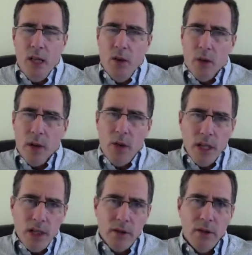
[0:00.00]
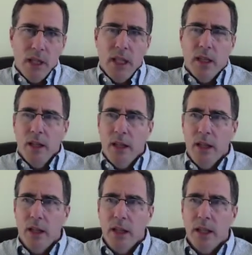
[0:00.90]
What I want to do there
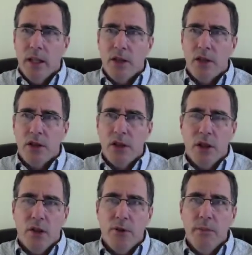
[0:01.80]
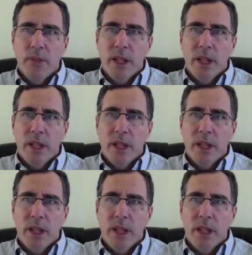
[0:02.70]
is to show